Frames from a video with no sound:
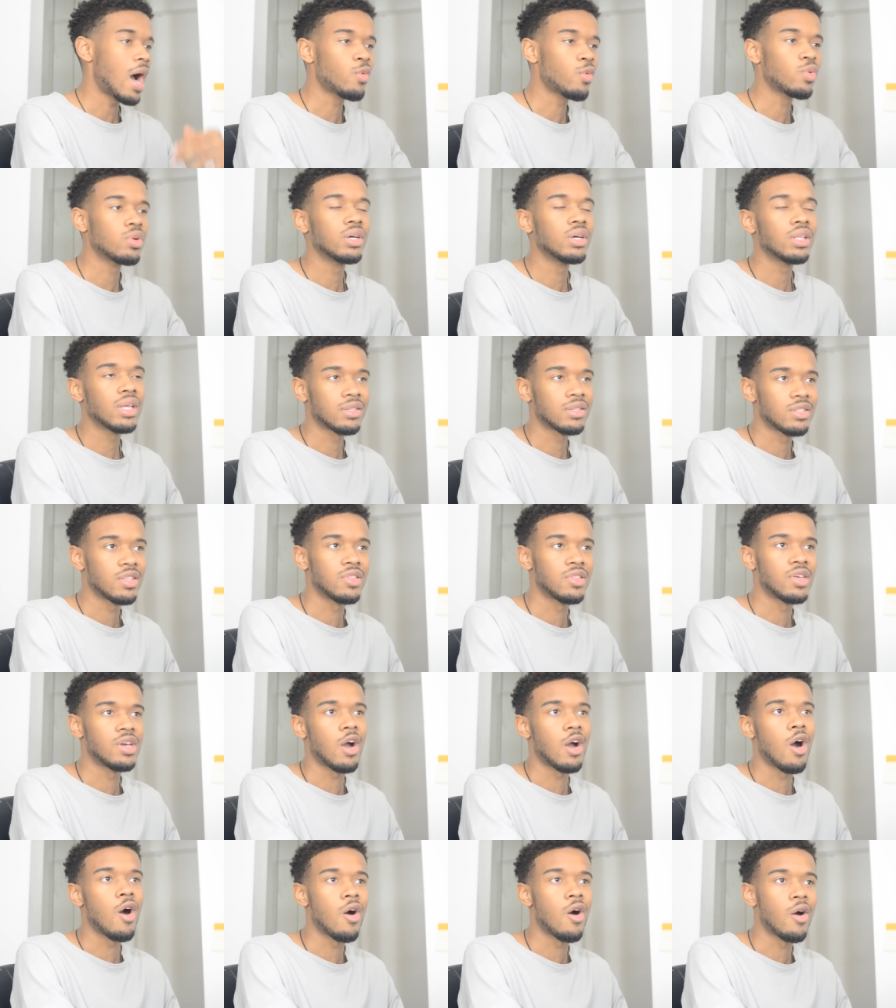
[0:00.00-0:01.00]
I really like to
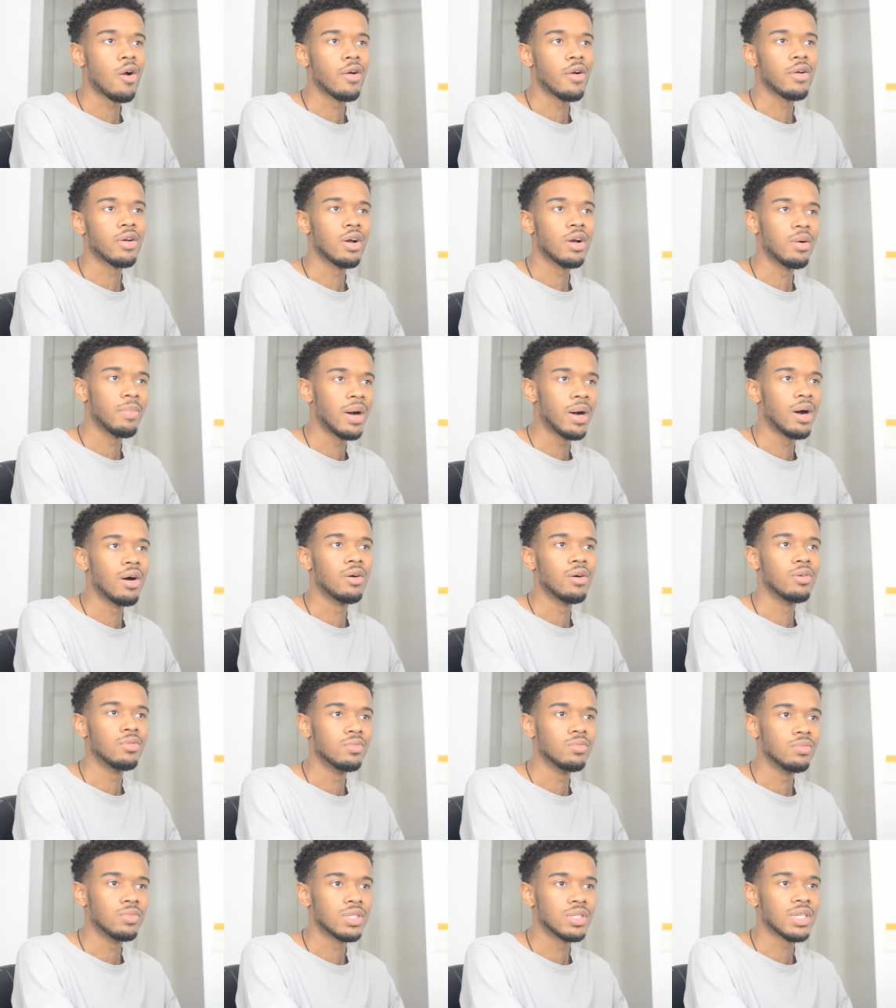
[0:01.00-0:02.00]
think hard
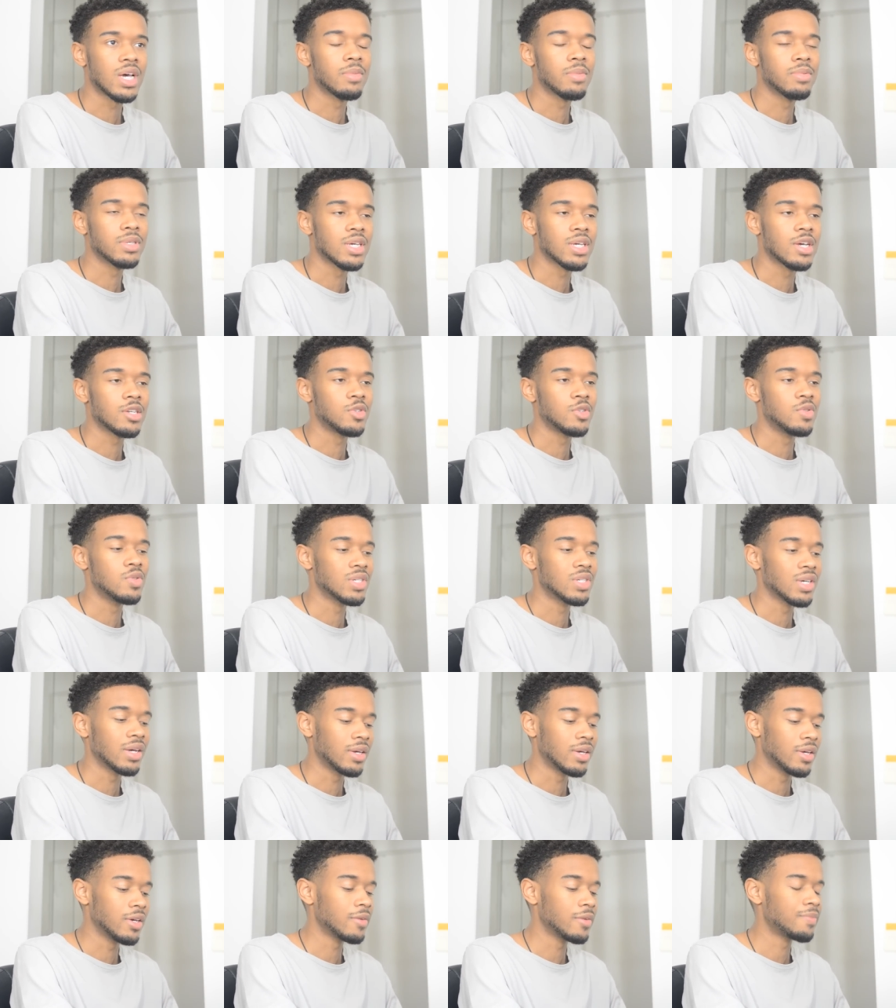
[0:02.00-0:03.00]
about the type of tattoos
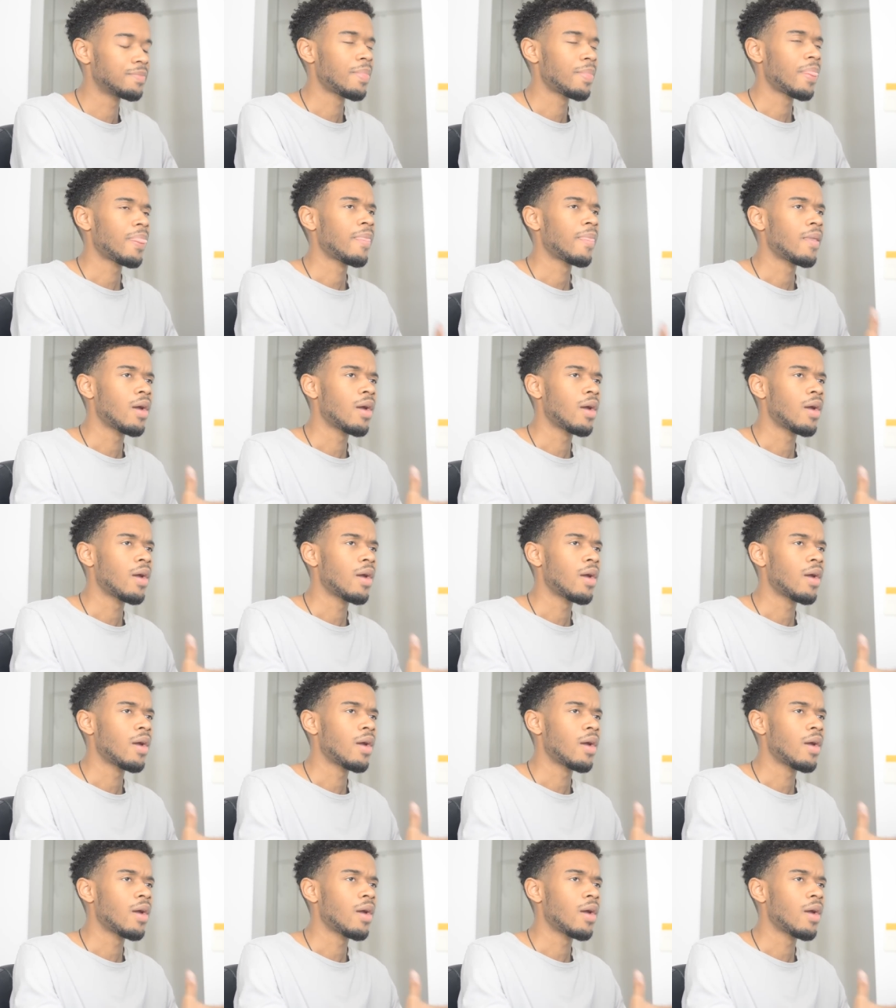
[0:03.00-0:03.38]
I get.